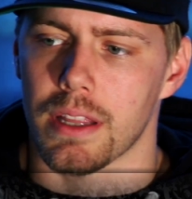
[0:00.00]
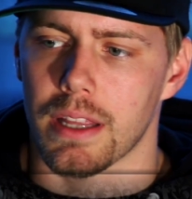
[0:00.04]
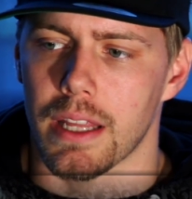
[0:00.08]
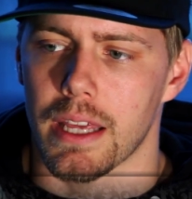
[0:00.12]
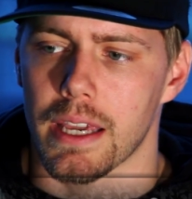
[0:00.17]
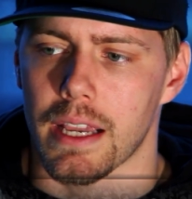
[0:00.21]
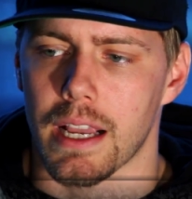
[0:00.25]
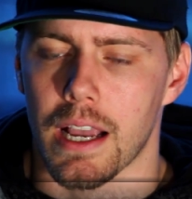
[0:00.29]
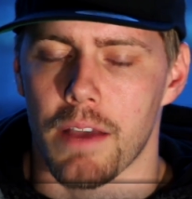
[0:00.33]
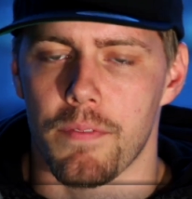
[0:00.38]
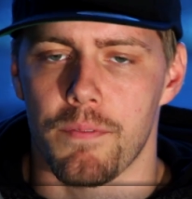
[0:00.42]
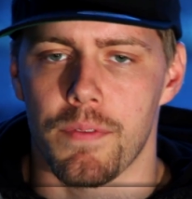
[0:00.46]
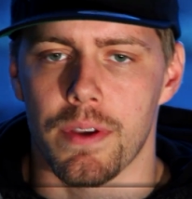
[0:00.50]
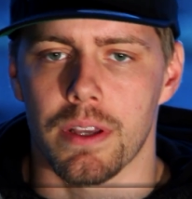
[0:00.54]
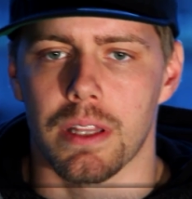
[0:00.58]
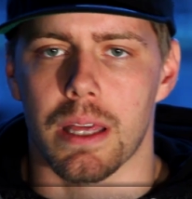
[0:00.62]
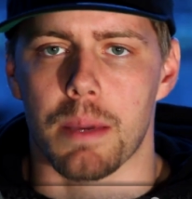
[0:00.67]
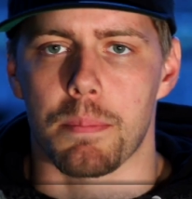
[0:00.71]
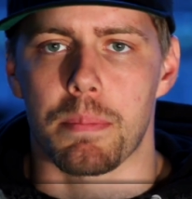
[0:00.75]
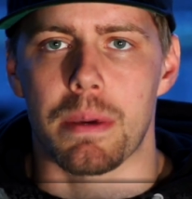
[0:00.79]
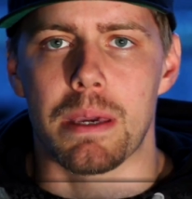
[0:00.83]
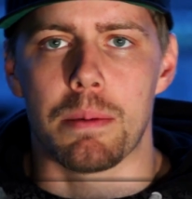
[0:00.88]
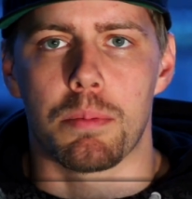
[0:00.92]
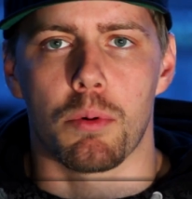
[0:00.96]
Like, I feel
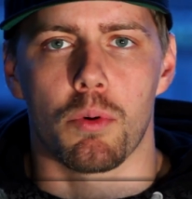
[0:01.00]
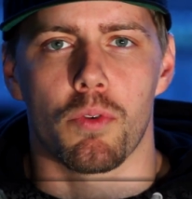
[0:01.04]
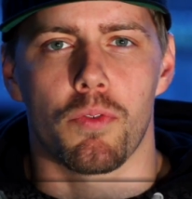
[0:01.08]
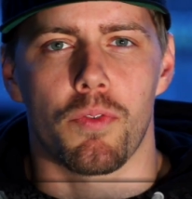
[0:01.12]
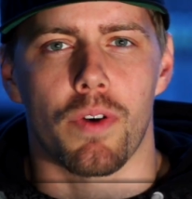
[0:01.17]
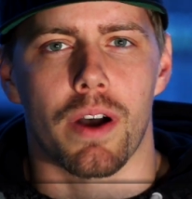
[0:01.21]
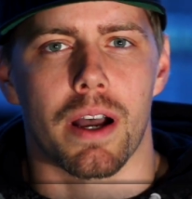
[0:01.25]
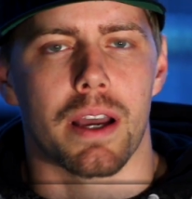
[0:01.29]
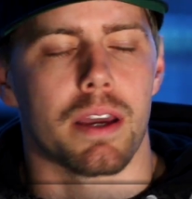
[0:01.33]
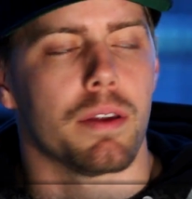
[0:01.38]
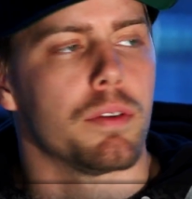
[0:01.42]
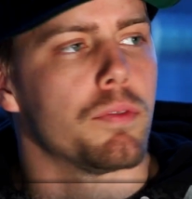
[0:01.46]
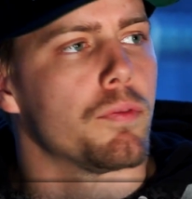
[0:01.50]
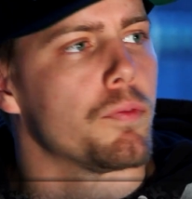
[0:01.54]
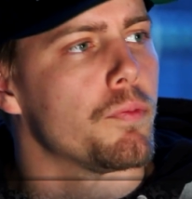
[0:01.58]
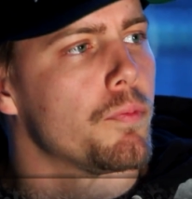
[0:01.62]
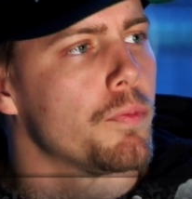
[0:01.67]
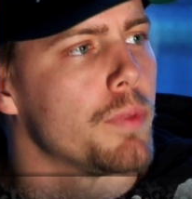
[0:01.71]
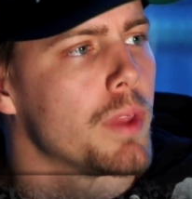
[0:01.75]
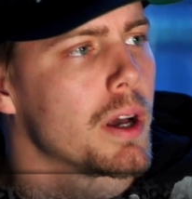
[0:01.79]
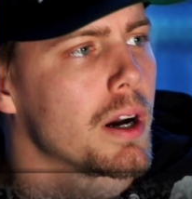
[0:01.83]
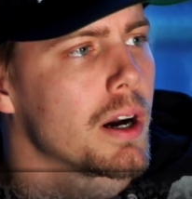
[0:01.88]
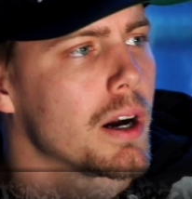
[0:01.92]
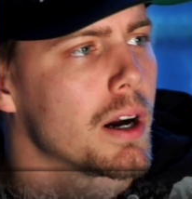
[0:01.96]
like people find
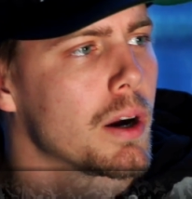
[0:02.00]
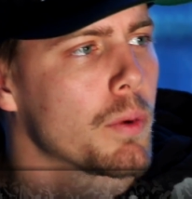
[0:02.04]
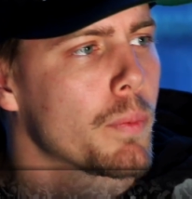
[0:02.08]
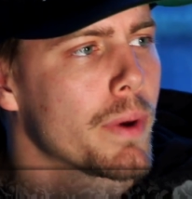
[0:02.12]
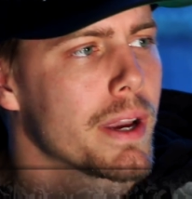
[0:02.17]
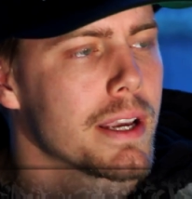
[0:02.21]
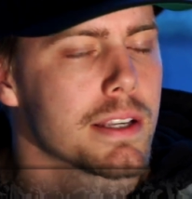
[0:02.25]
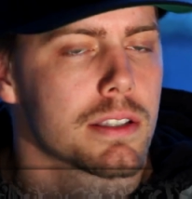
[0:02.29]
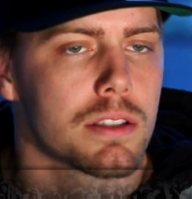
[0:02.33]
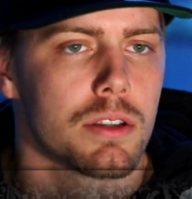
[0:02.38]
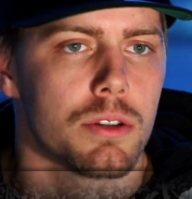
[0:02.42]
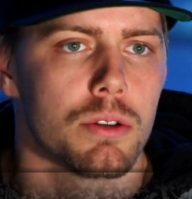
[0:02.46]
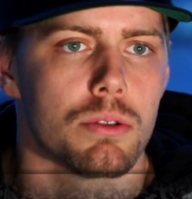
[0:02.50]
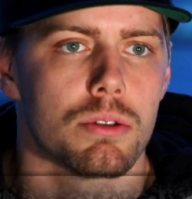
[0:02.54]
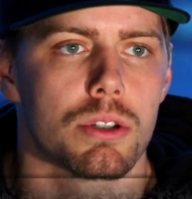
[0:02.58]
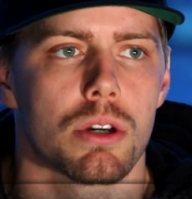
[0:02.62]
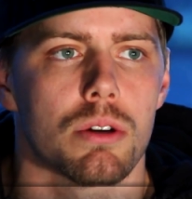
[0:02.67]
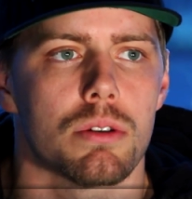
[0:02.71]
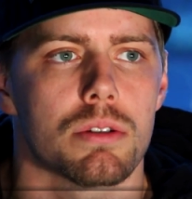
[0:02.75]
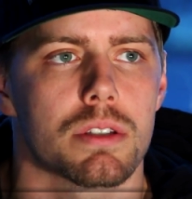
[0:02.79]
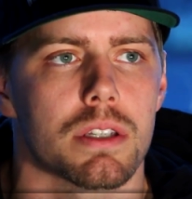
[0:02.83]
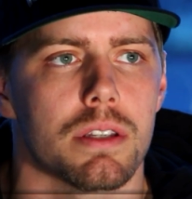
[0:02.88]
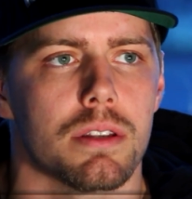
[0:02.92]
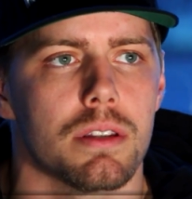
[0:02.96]
uh, ways to do
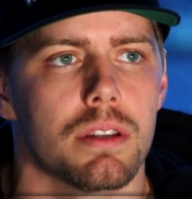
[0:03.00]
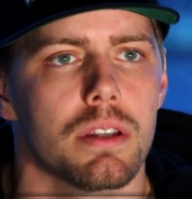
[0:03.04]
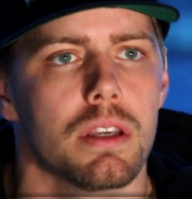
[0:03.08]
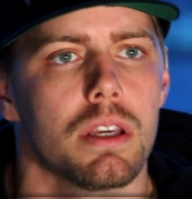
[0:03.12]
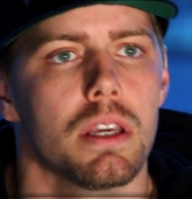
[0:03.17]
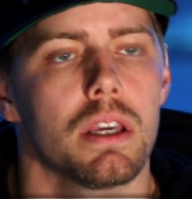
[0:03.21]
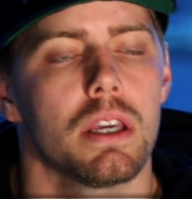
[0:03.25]
shows in